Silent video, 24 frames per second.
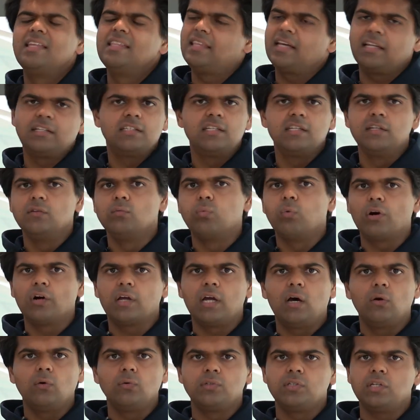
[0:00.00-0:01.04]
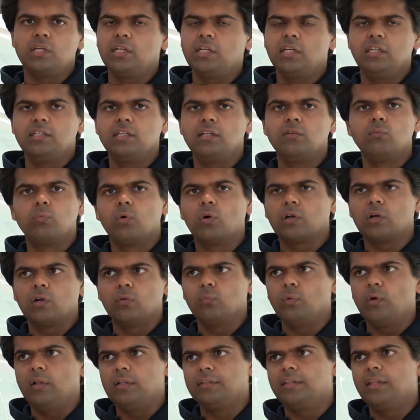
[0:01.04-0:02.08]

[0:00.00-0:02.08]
That didn't work out. It didn't work out well.